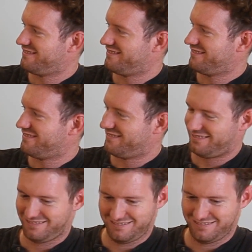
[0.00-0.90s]

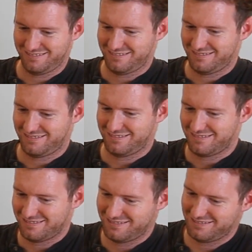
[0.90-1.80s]

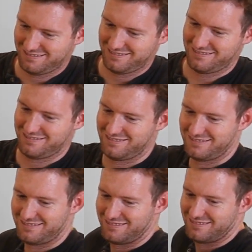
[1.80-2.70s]

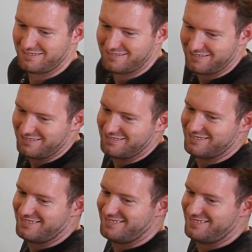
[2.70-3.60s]

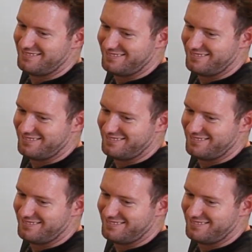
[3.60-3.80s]
This person isn't speaking.